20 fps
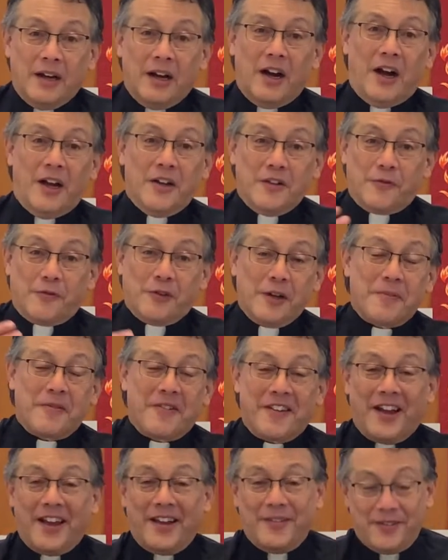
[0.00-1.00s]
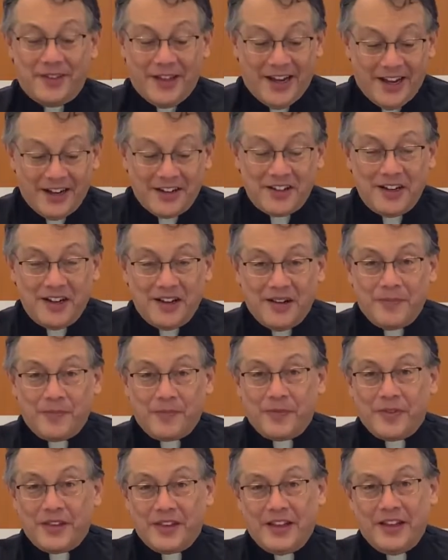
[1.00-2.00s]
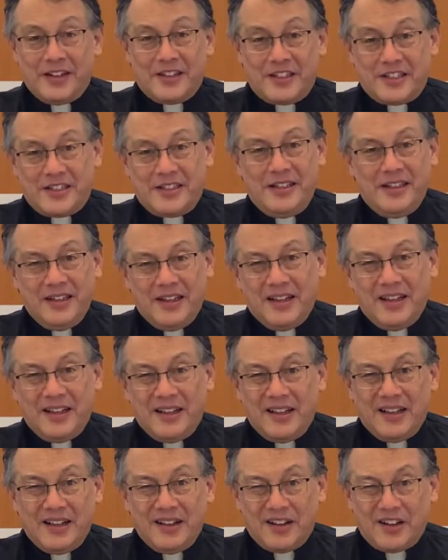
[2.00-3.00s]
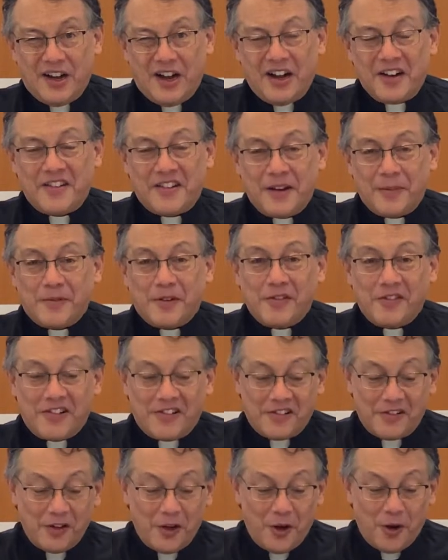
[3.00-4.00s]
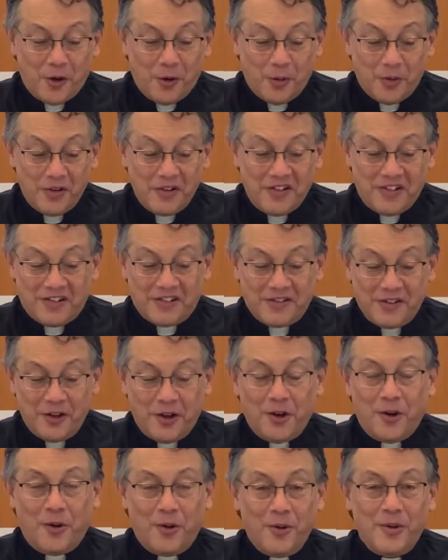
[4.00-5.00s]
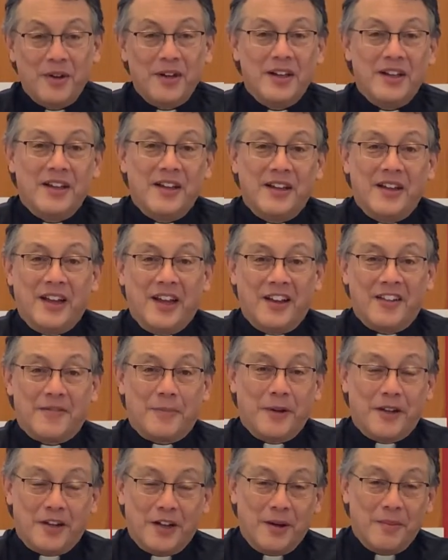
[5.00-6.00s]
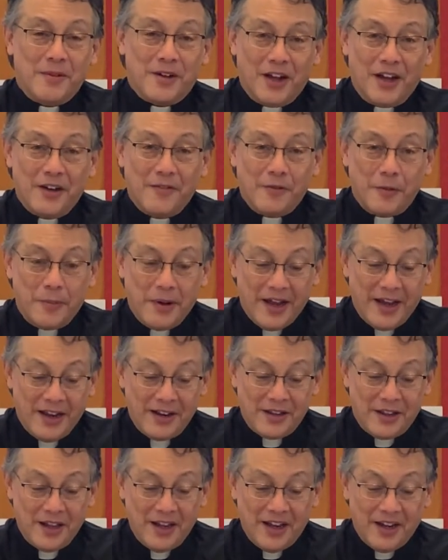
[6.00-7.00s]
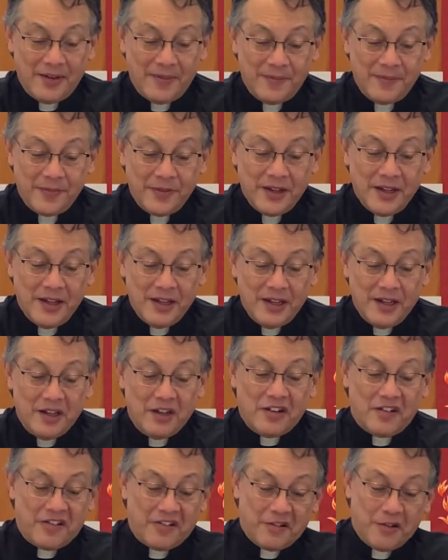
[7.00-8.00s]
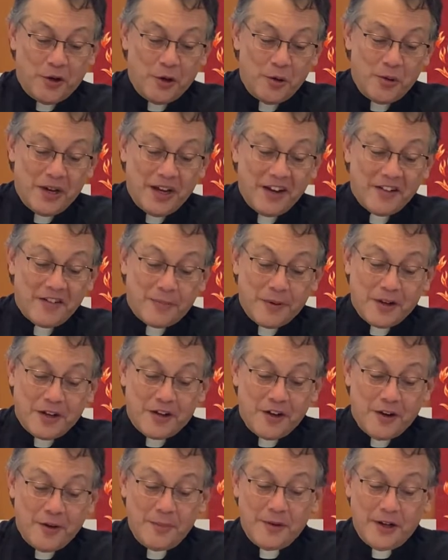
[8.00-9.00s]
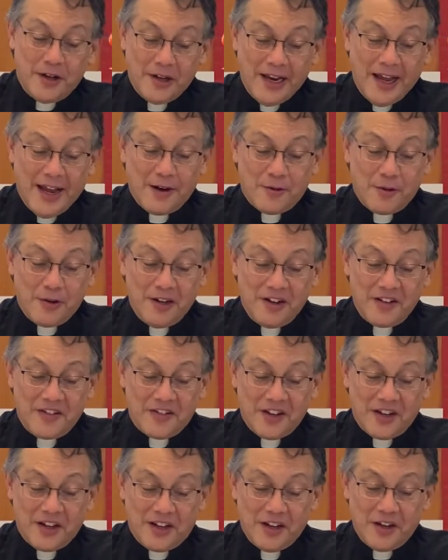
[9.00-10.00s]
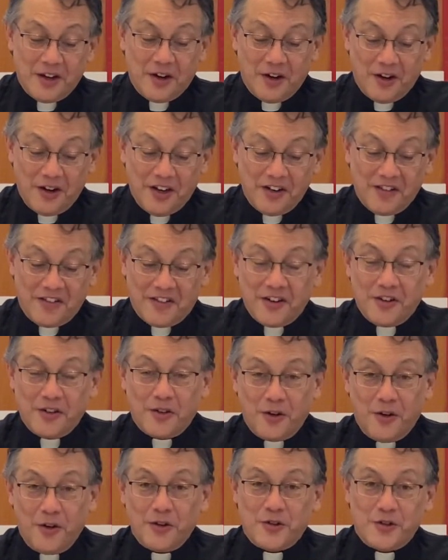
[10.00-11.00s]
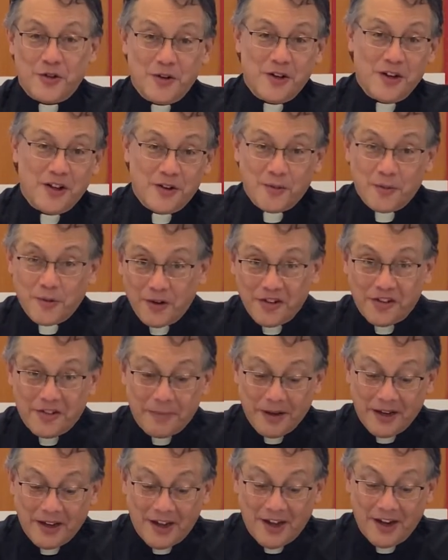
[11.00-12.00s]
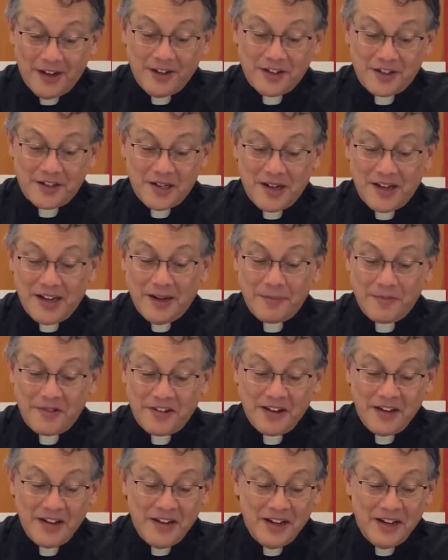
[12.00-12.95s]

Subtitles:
On the flip side of that, the concept of slow has become kind of a bad thing. Slow has become anachronistic in our instant culture. In other words, behind the times.